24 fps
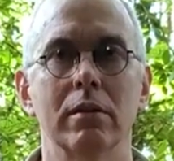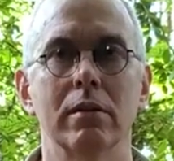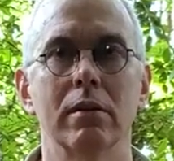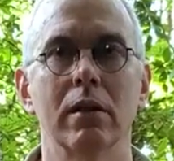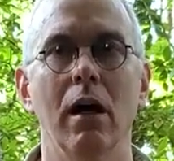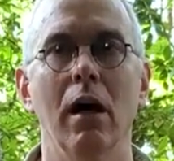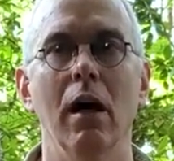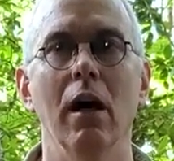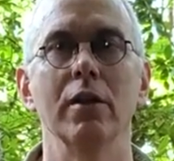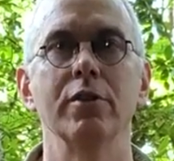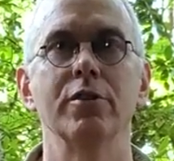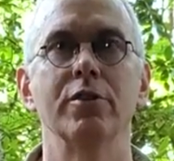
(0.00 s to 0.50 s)

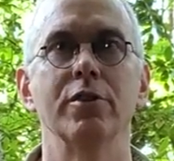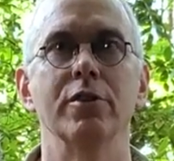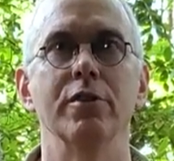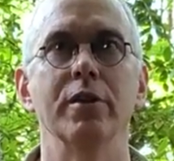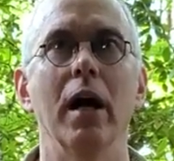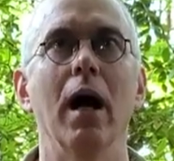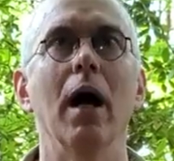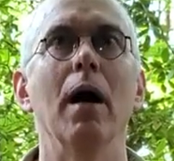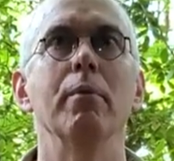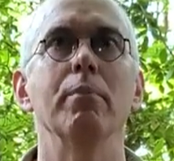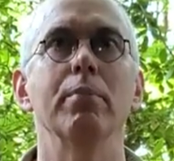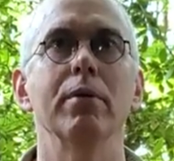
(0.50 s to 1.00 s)
conjured
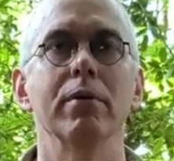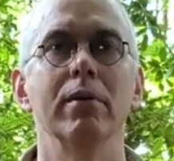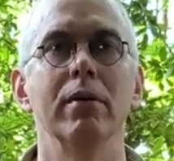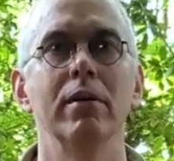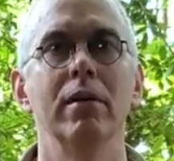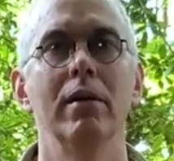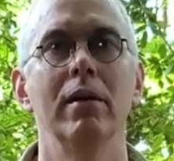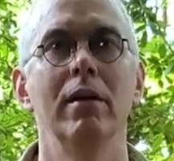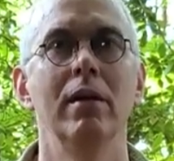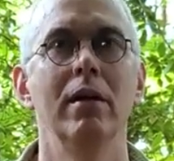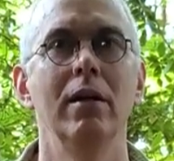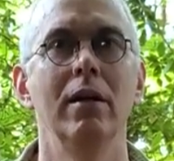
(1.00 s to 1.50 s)
up
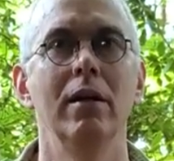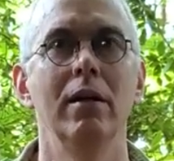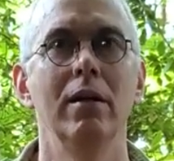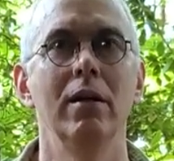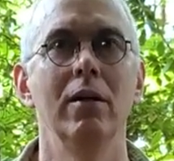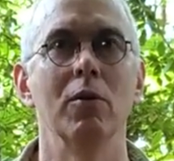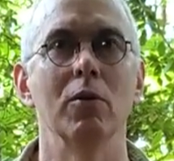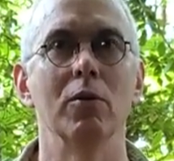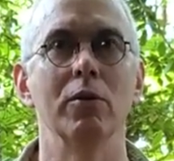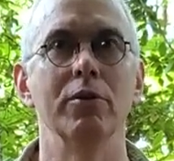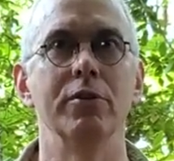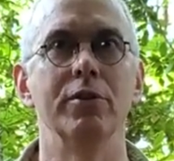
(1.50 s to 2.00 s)

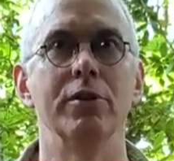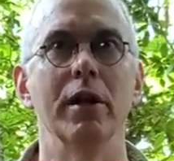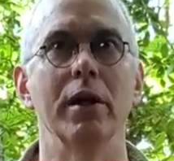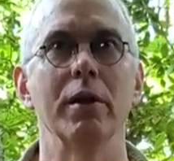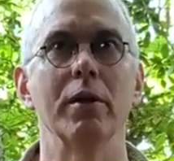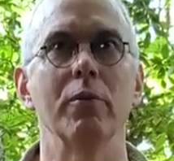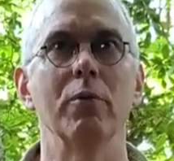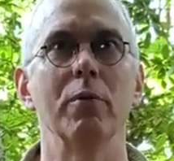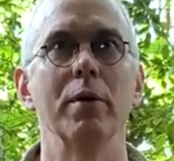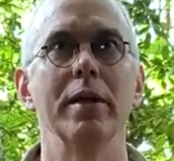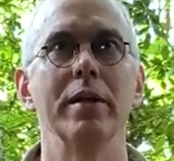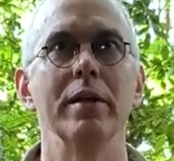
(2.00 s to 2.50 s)
or
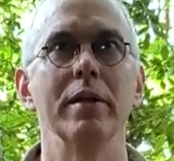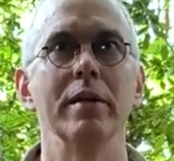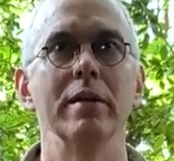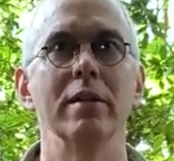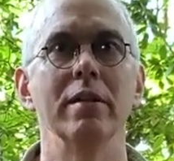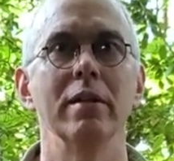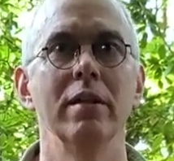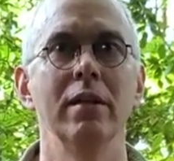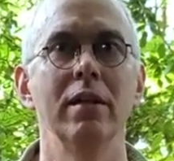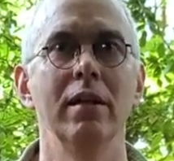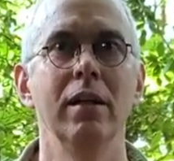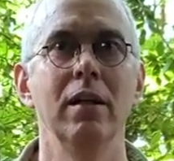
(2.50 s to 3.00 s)
generated
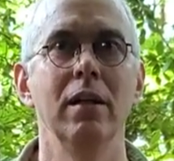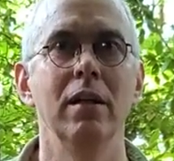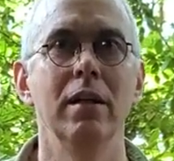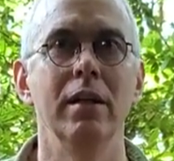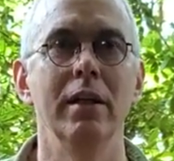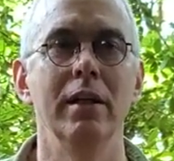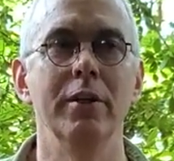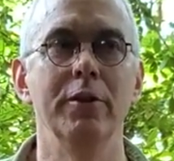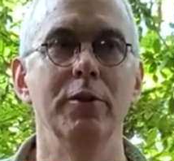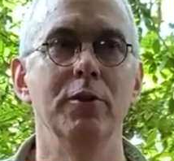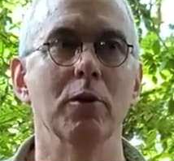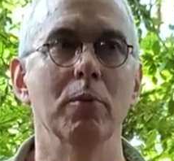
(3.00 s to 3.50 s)

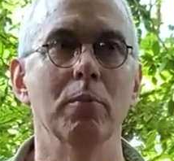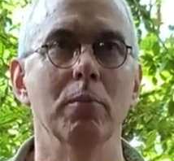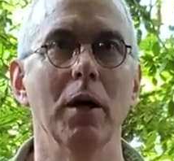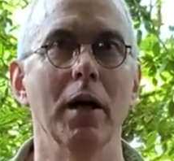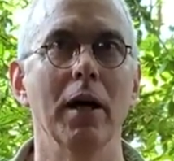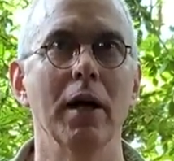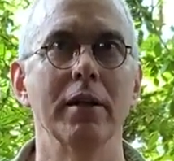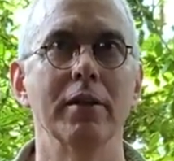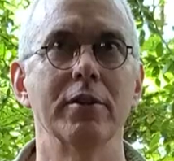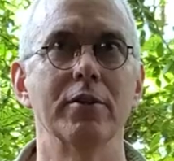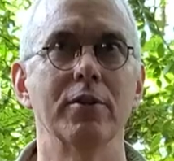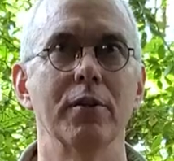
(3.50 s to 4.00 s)
in your
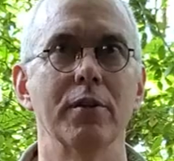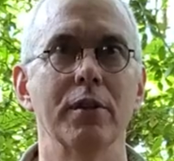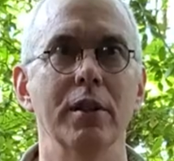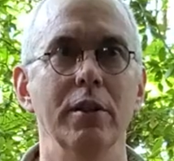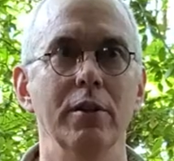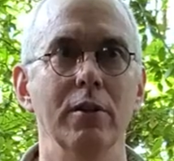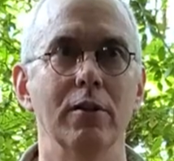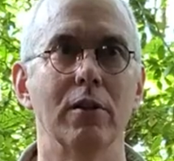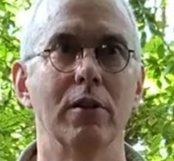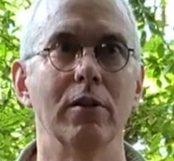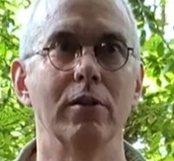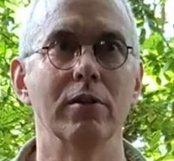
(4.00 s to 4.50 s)
mind, so that
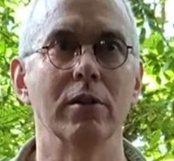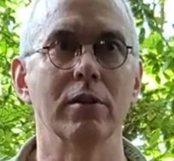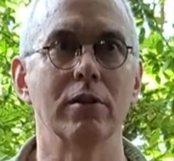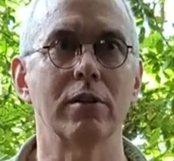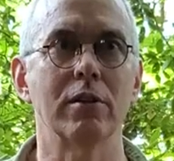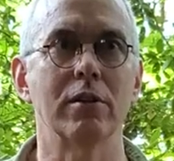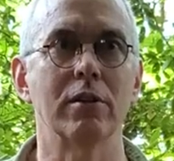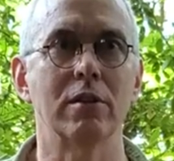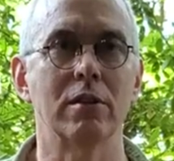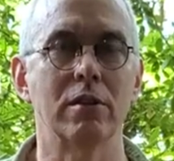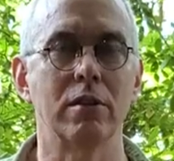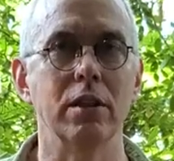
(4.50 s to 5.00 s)
you can
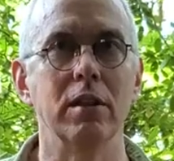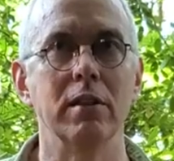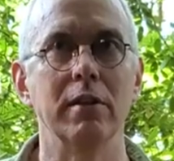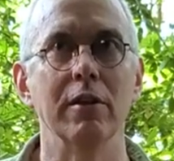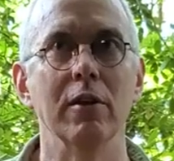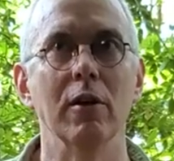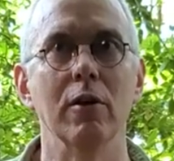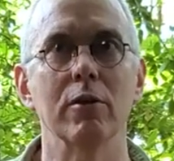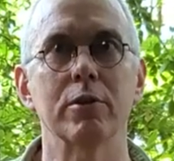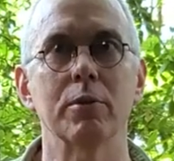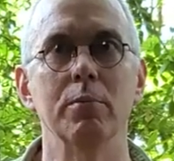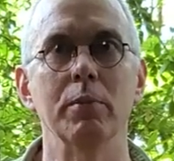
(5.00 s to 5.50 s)
just see the
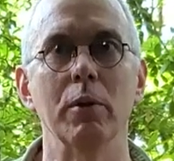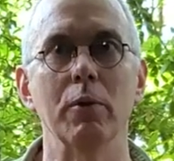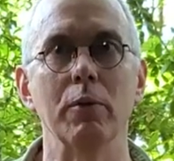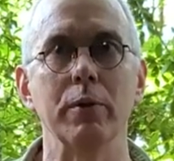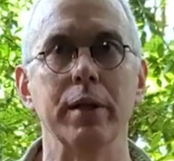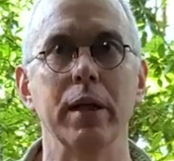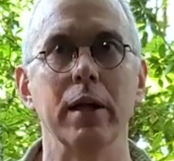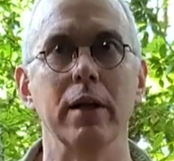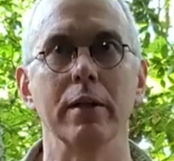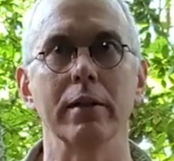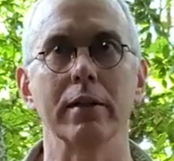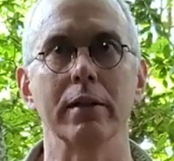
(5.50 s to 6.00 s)
ultimate
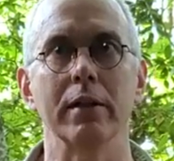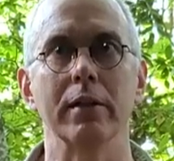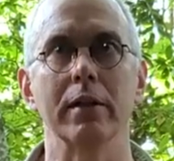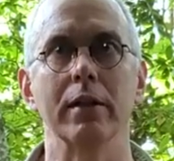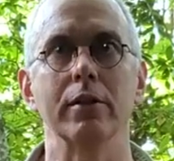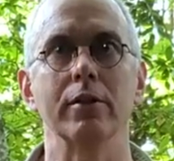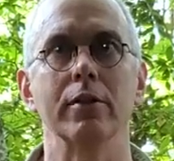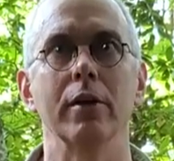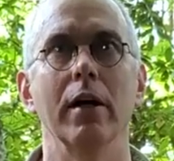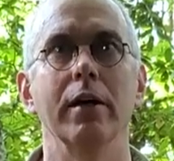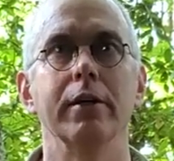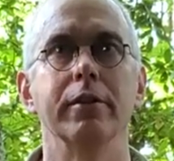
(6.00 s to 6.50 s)
reality
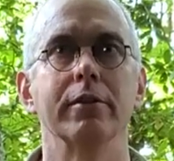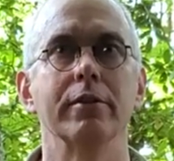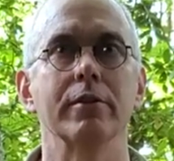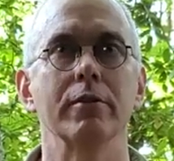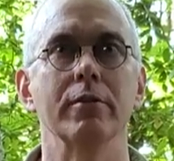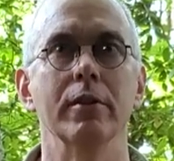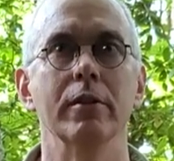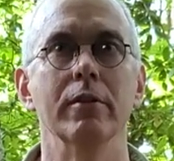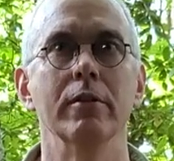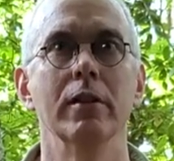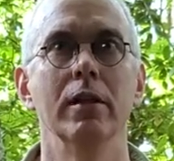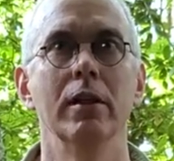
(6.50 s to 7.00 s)
that shines
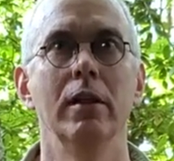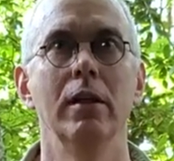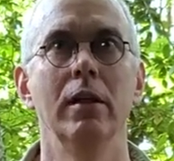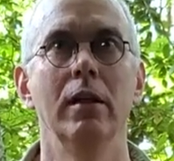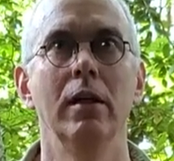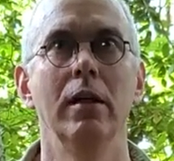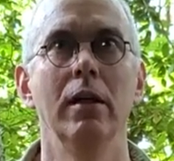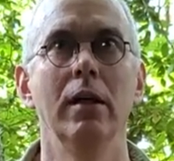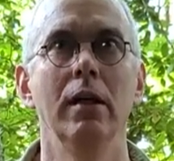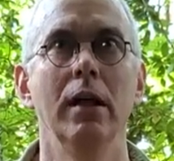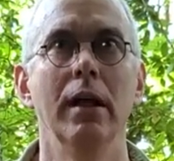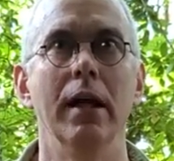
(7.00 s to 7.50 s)
through.
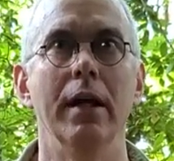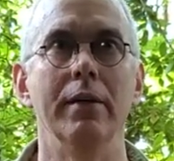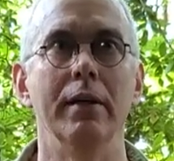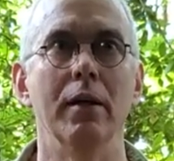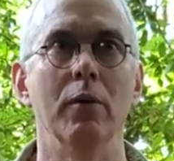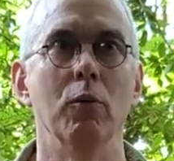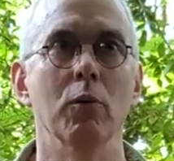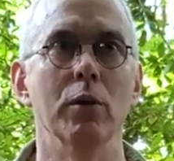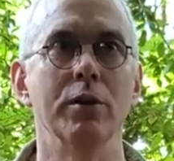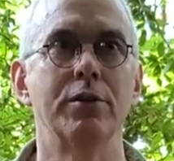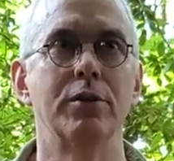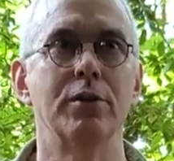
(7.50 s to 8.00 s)
And
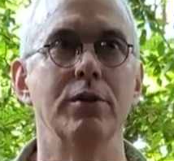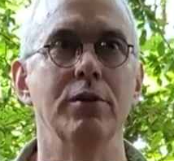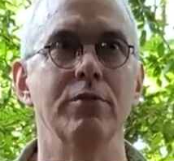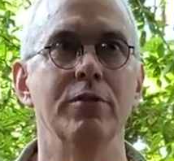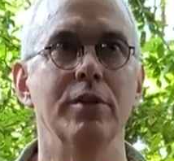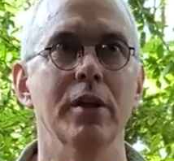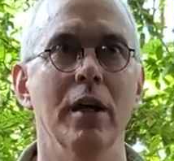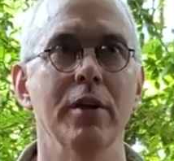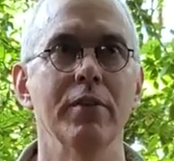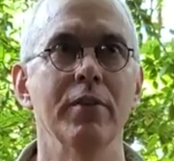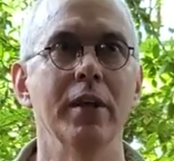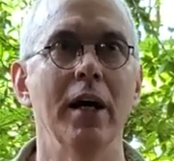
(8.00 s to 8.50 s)
then once you've
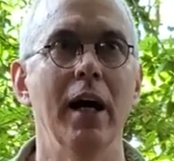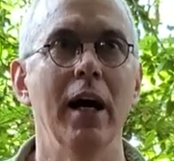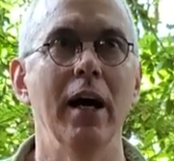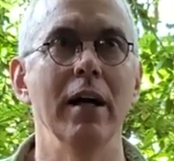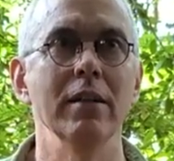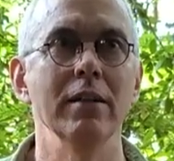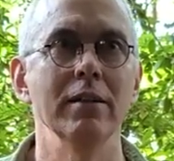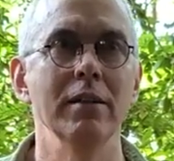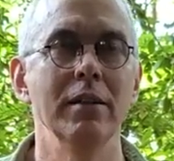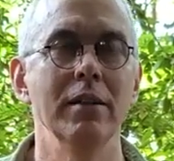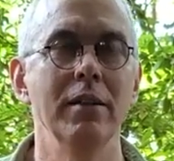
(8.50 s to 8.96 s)
done that,